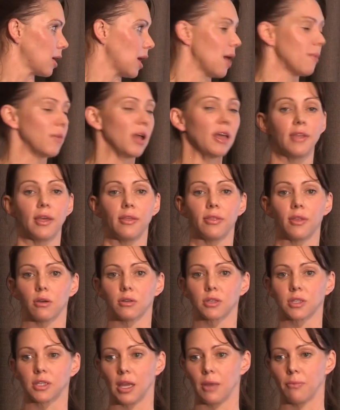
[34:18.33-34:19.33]
Um, and then
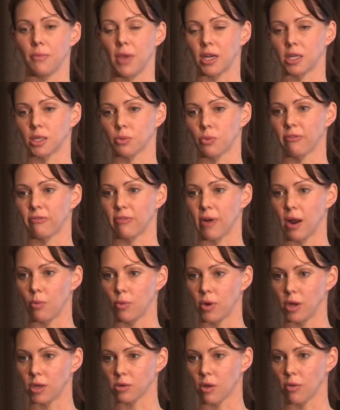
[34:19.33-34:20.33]
they'll set management
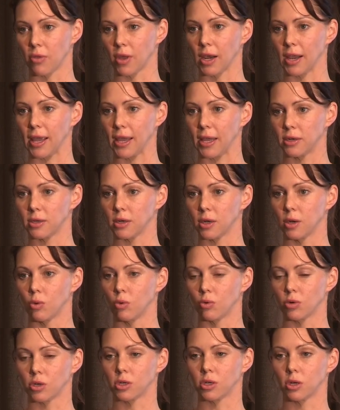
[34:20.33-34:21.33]
frameworks on the land in
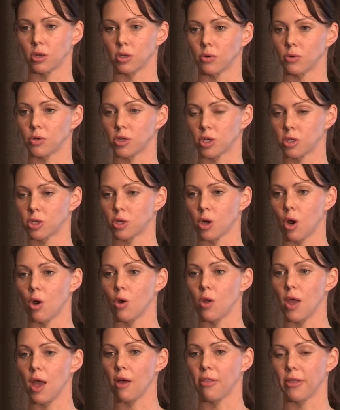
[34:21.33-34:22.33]
order to, to
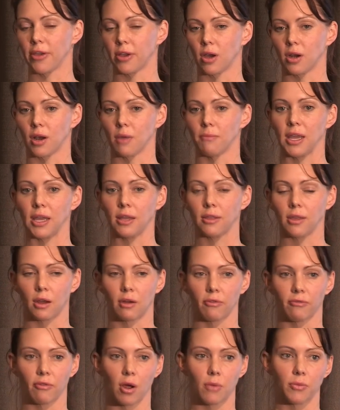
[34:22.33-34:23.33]
show how they're going to meet that
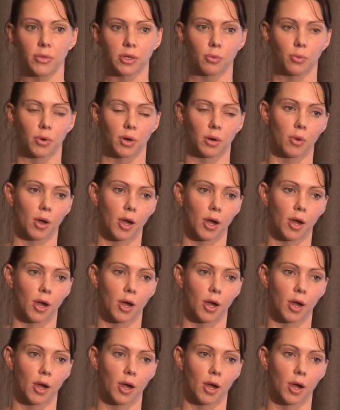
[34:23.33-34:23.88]
environmental bottom